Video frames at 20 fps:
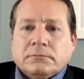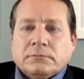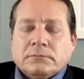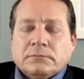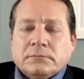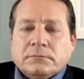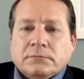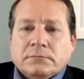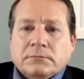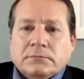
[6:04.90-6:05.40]

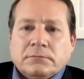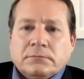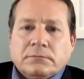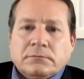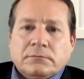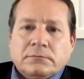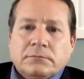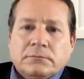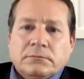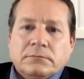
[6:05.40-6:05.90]

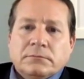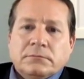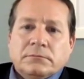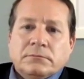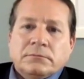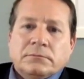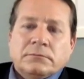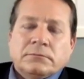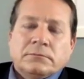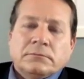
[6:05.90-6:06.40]

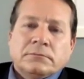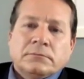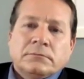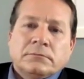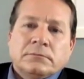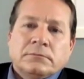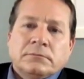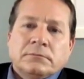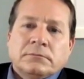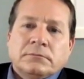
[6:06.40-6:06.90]

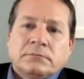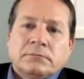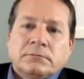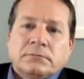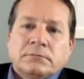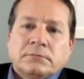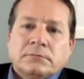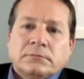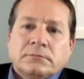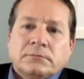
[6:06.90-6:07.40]

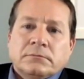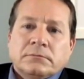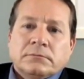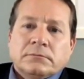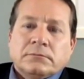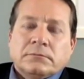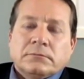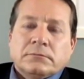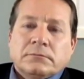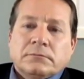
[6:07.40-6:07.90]

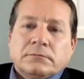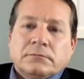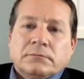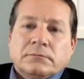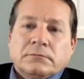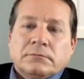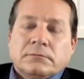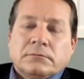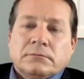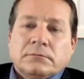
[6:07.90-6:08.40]

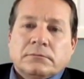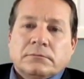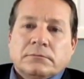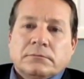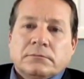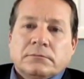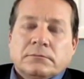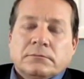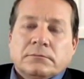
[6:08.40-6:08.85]
(silent)